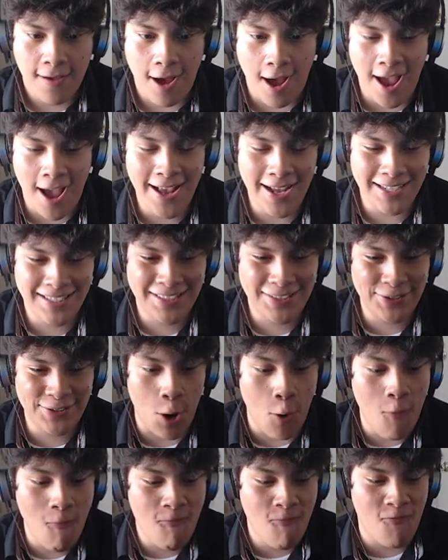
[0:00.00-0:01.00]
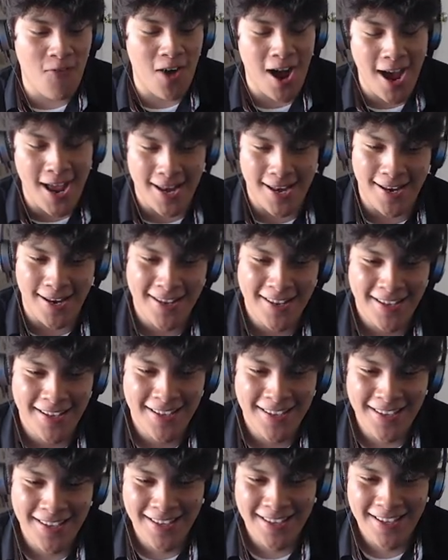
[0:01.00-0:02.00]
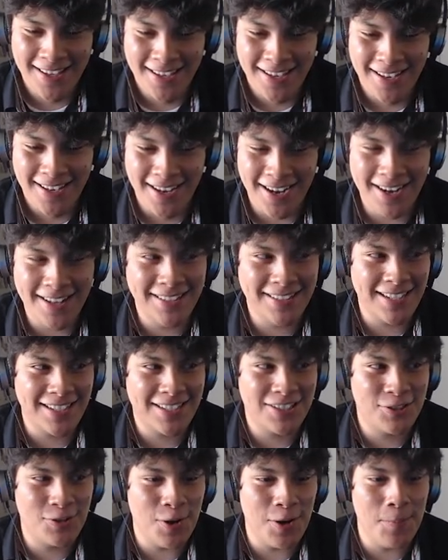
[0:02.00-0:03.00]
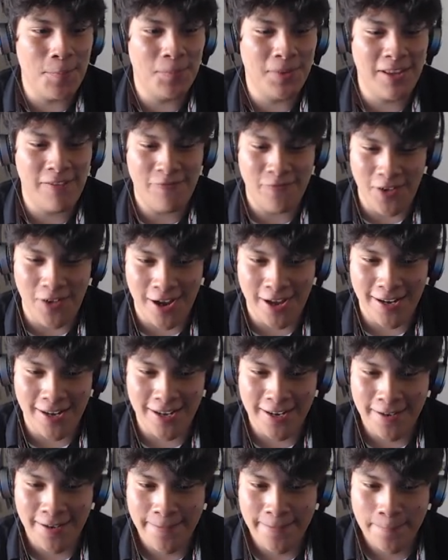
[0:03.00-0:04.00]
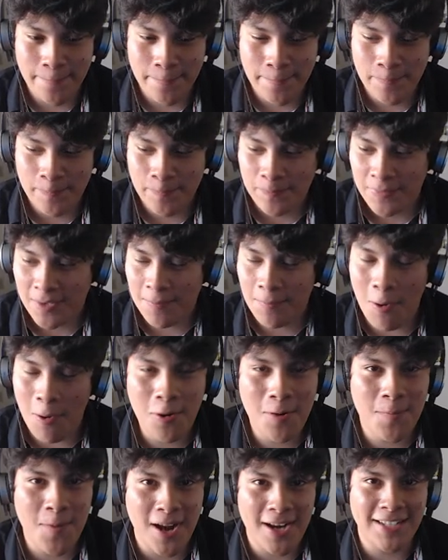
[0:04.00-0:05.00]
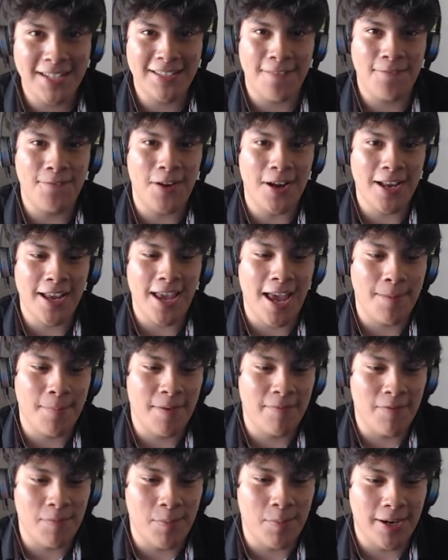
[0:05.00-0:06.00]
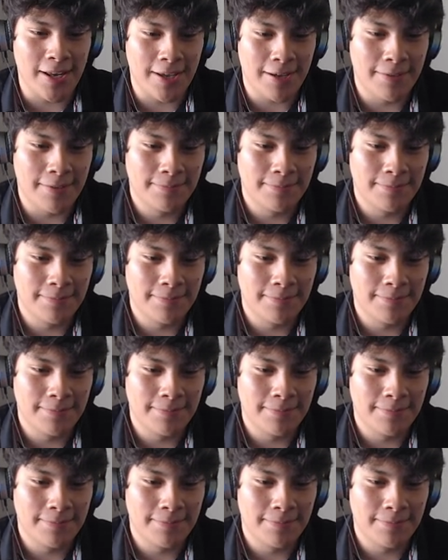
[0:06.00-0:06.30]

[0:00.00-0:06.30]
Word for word: It's so fun. It is extremely fun. Pokemon is a fun game, everybody.